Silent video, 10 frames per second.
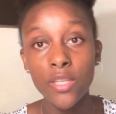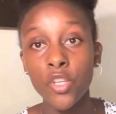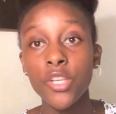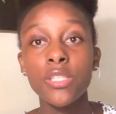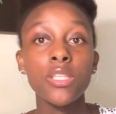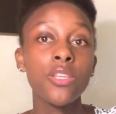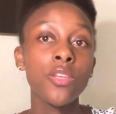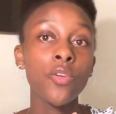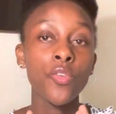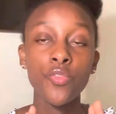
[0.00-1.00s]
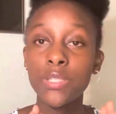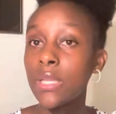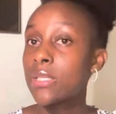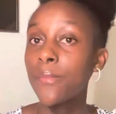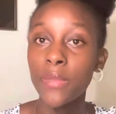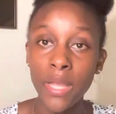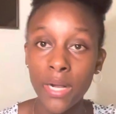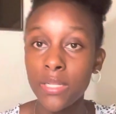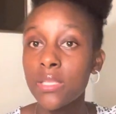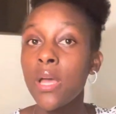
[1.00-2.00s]
nursing or you studied something
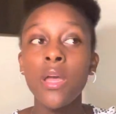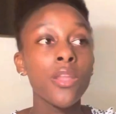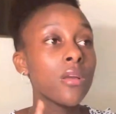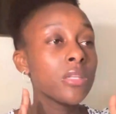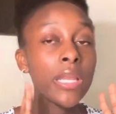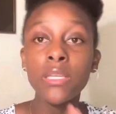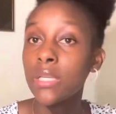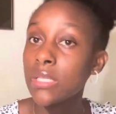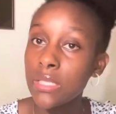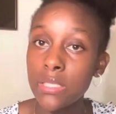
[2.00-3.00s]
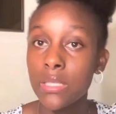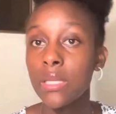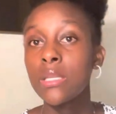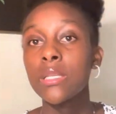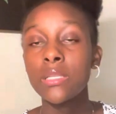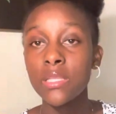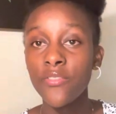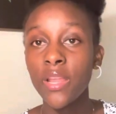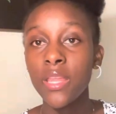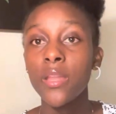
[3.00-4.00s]
else, dental assistant and stuff
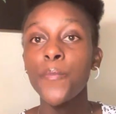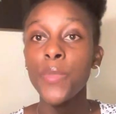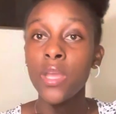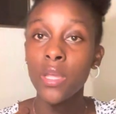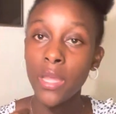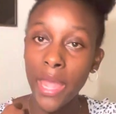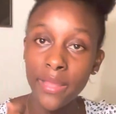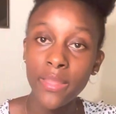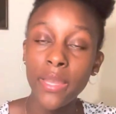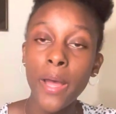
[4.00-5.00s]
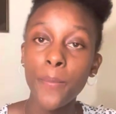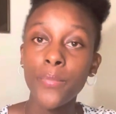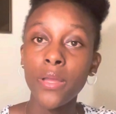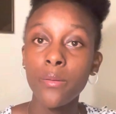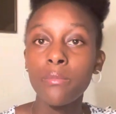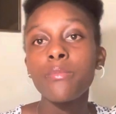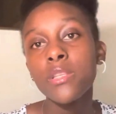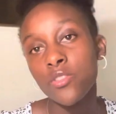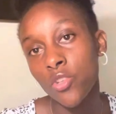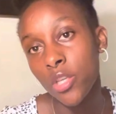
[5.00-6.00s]
like that, hand that up.
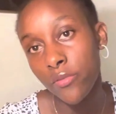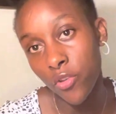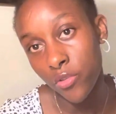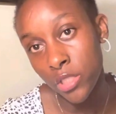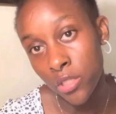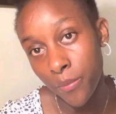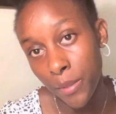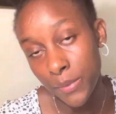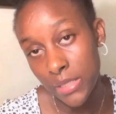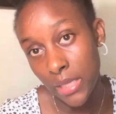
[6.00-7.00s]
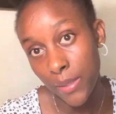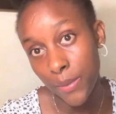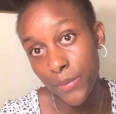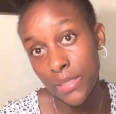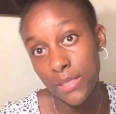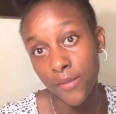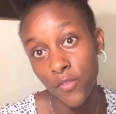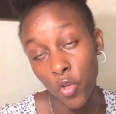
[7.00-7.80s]
Please do not give your original papers, ne? Please give